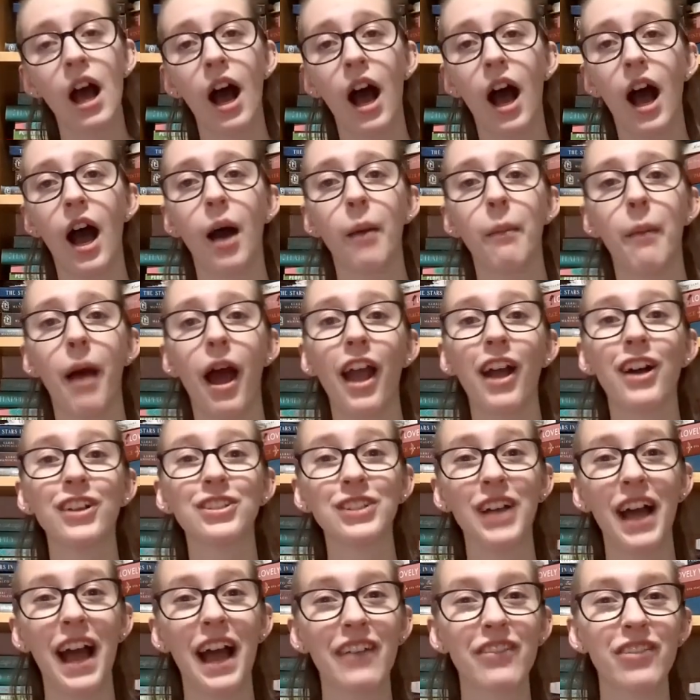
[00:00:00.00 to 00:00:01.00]
Um, I
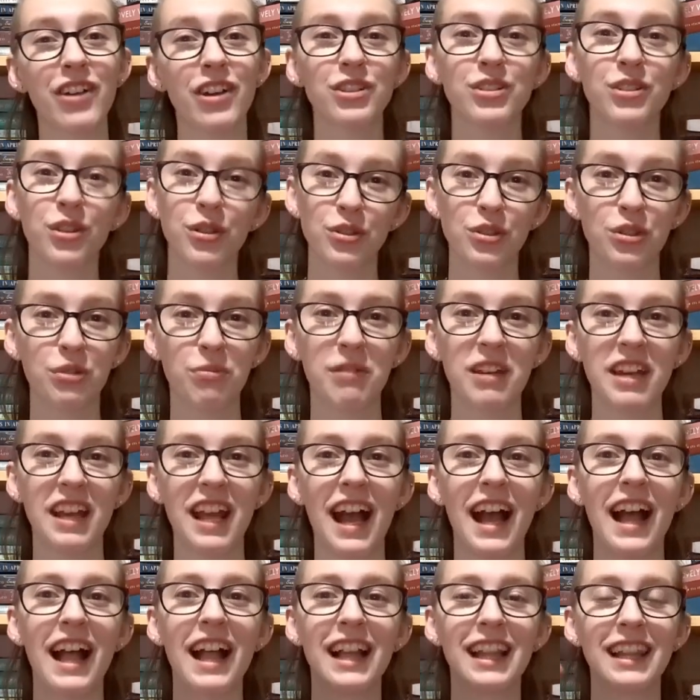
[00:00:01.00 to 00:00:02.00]
also have social
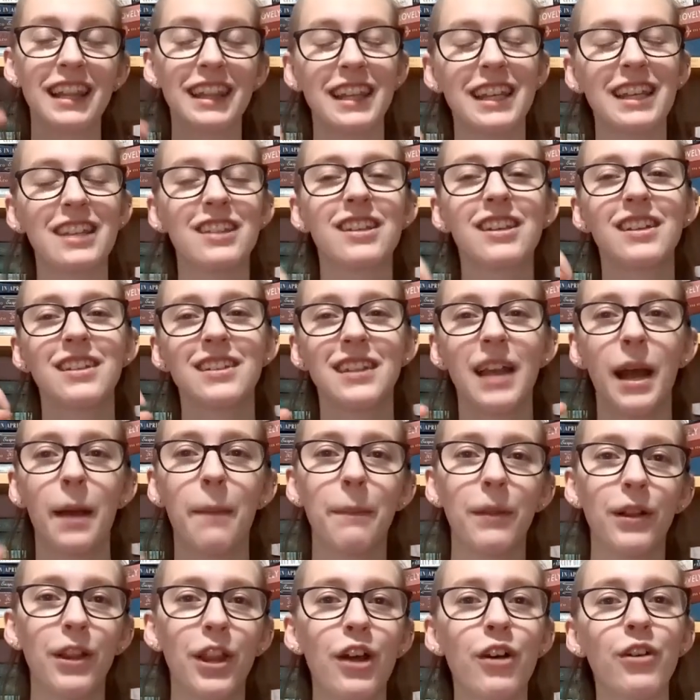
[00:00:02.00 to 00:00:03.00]
media linked down
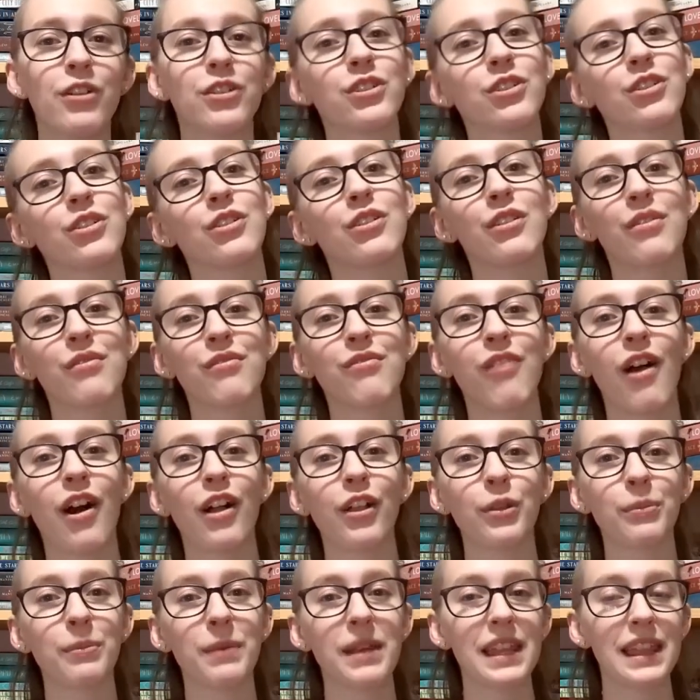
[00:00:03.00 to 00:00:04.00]
below so you can
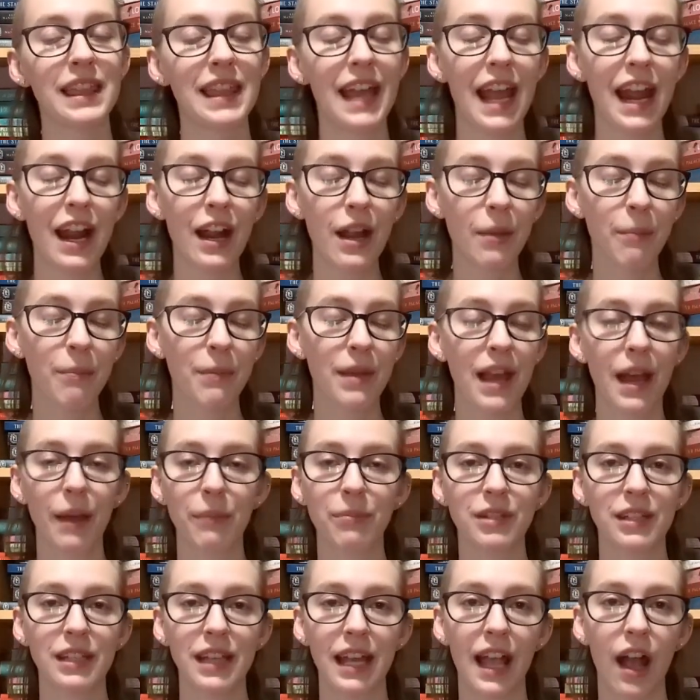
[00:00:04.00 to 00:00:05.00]
follow me there and be
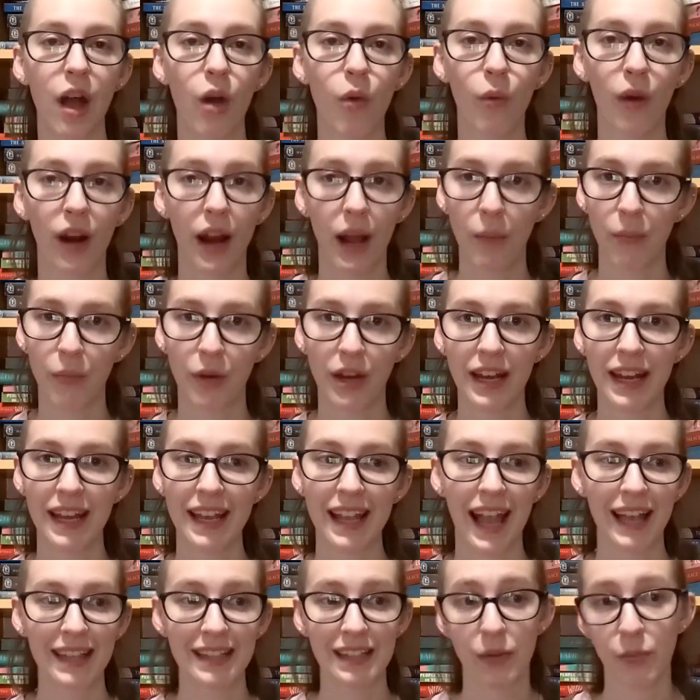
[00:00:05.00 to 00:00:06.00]
up to date on what I'm
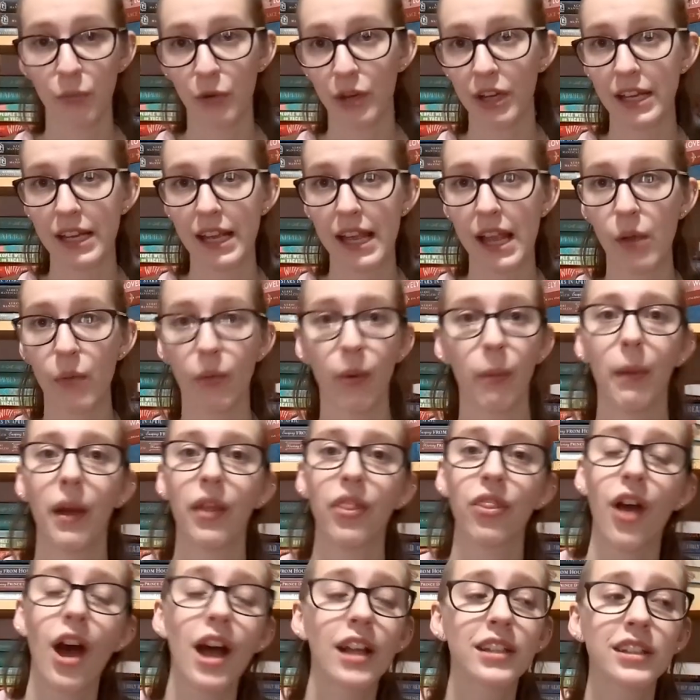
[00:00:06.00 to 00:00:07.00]
reading as I'm reading it and what my
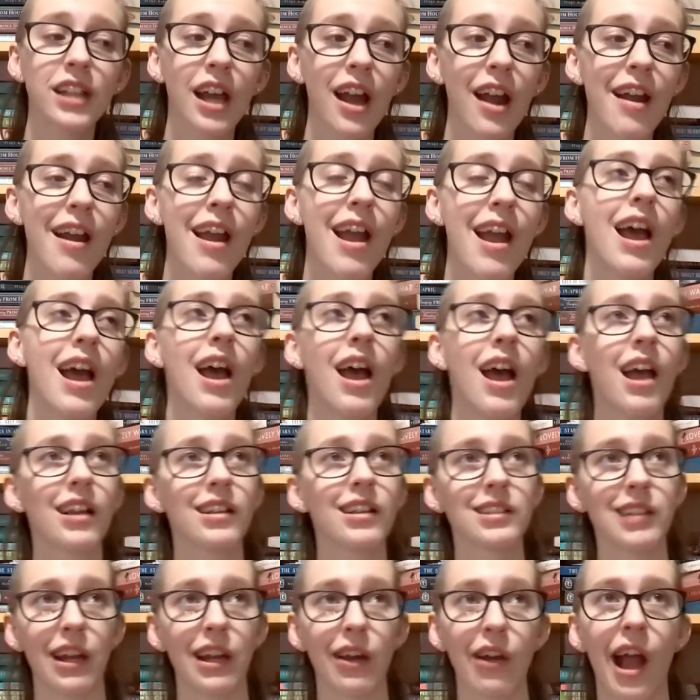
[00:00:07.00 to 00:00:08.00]
thoughts are,
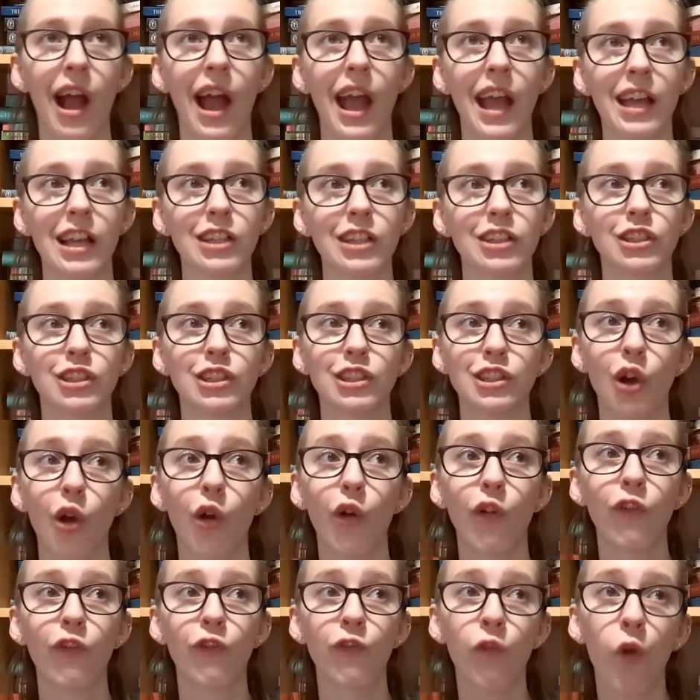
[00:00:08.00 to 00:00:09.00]
etc. and
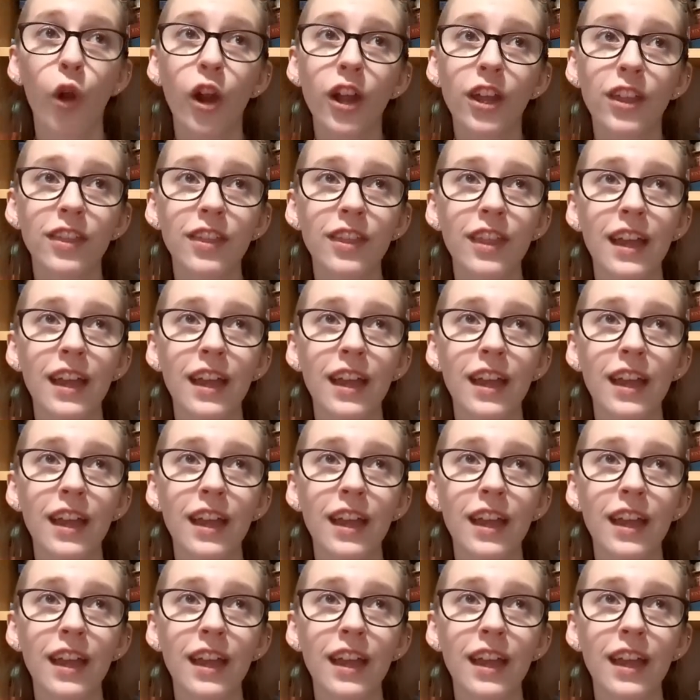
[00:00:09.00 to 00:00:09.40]
so forth.